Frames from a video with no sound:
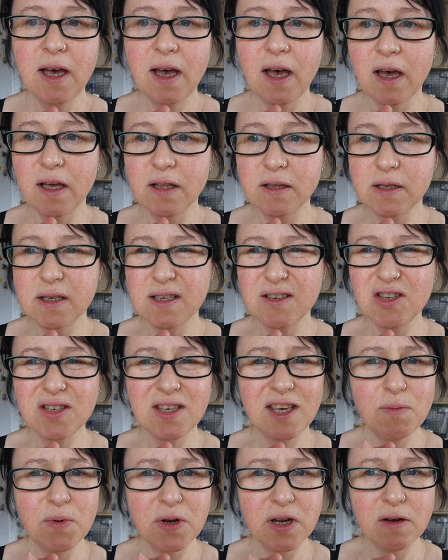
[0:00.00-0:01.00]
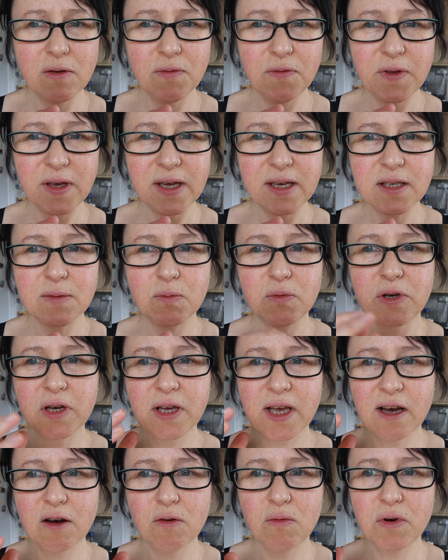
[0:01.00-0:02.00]
and just keep an eye on things,
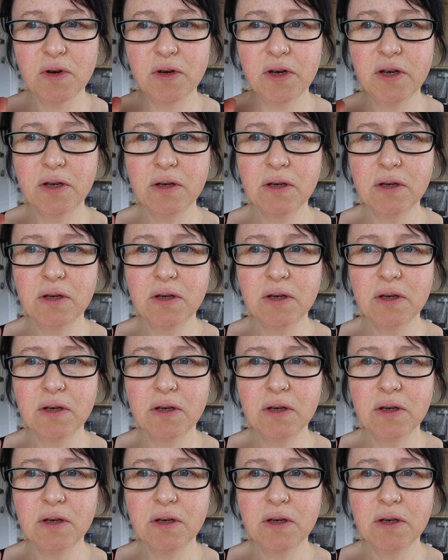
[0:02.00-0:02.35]
work out what her